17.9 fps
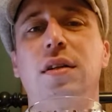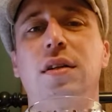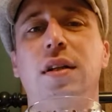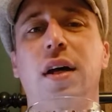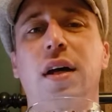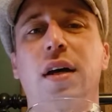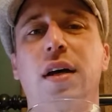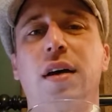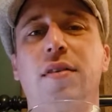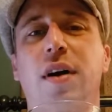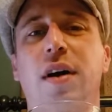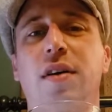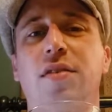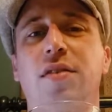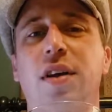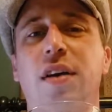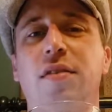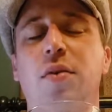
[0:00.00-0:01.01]
that I've got
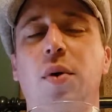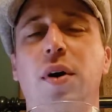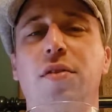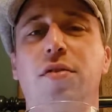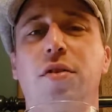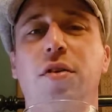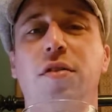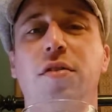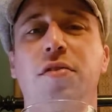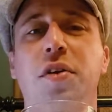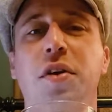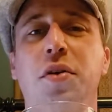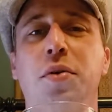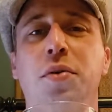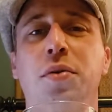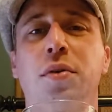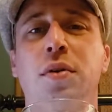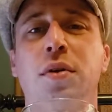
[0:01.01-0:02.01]
saved away for a
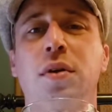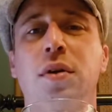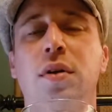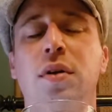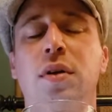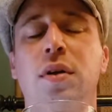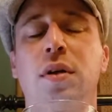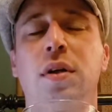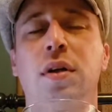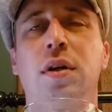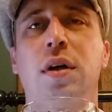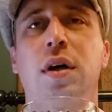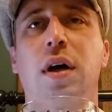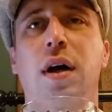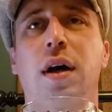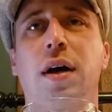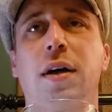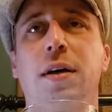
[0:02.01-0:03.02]
review.
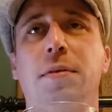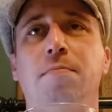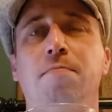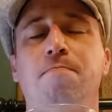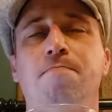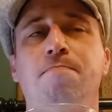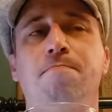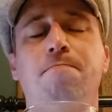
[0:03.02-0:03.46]
They're